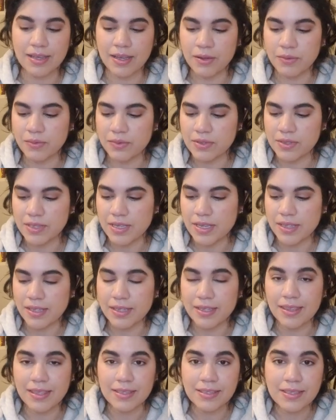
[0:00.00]
I will say
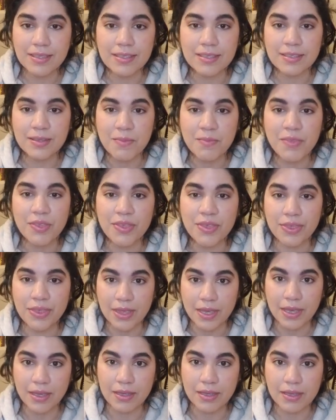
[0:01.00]
like this is some
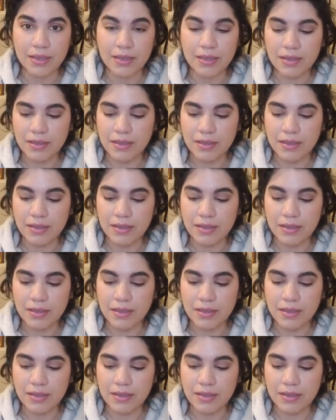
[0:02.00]
thick